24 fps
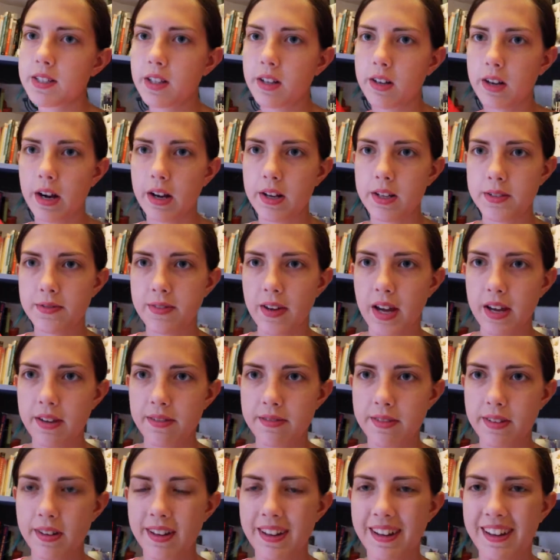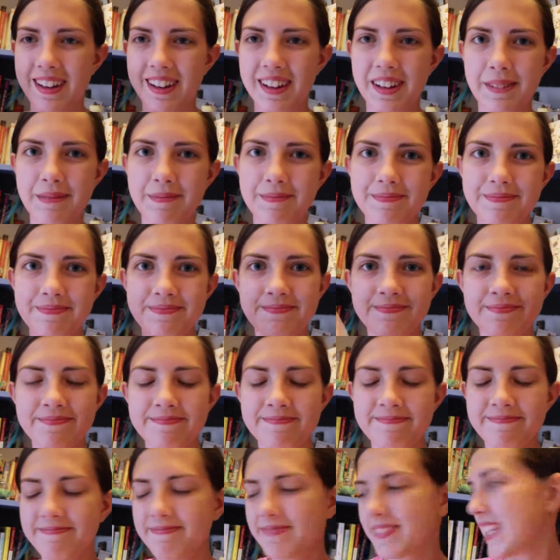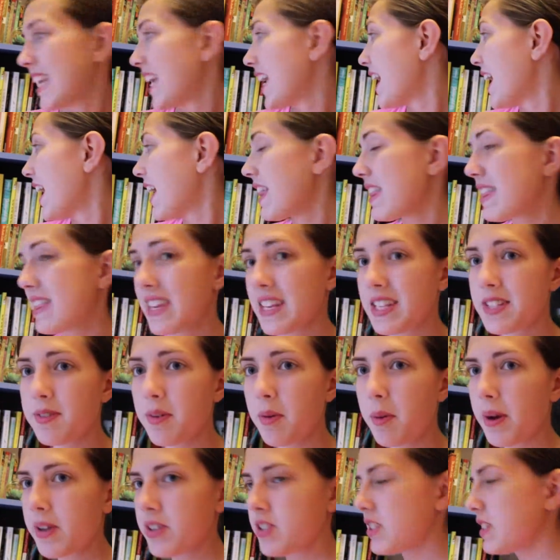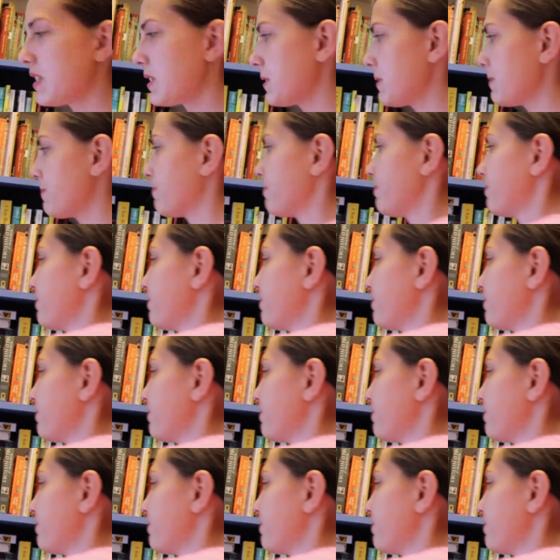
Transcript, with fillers: Slaughterhouse 5. Um, thanks for watching.